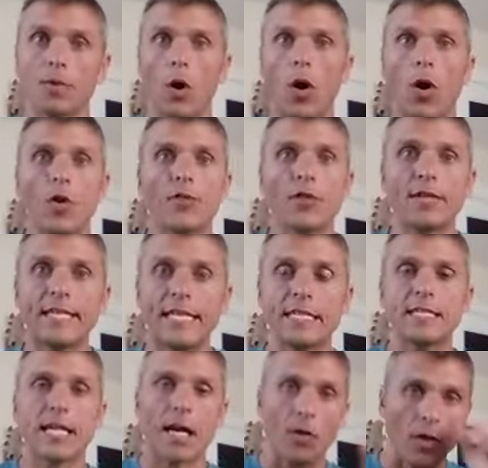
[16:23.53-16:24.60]
all the
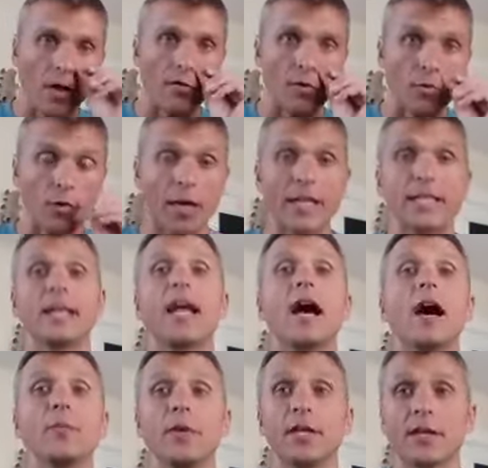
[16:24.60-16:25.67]
detail of it right
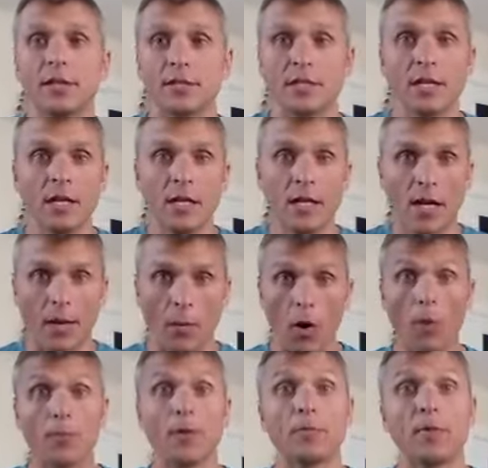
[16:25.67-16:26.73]
now, because I'm
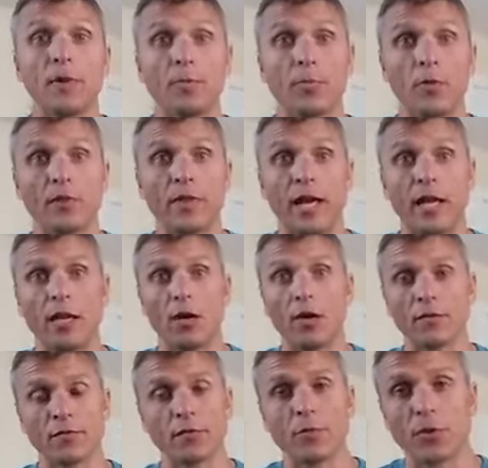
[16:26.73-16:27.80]
hoping people that
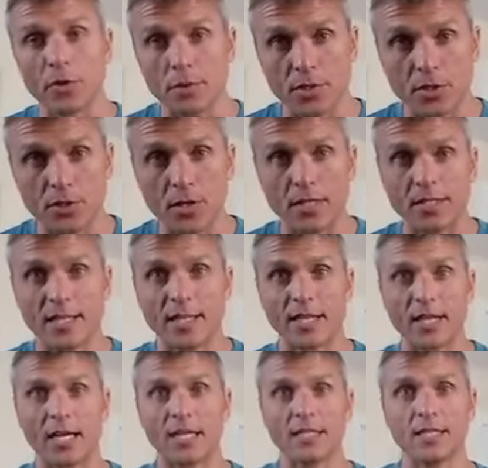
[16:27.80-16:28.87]
aren't familiar with trust can
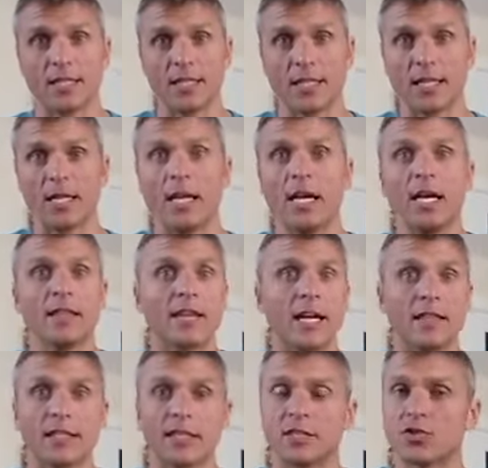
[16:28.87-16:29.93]
kind of see
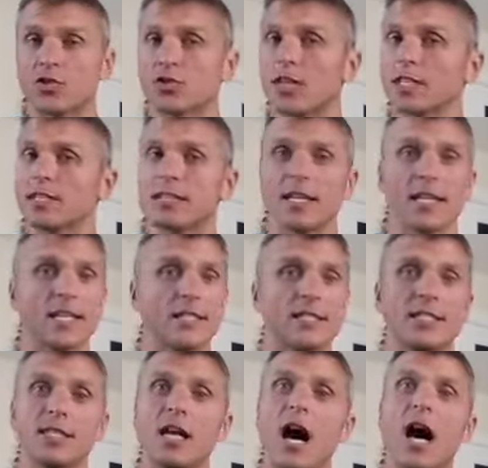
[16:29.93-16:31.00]
that this trust thing is
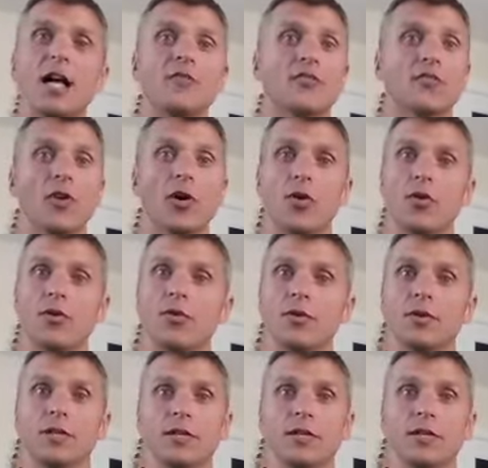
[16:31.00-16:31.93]
not so,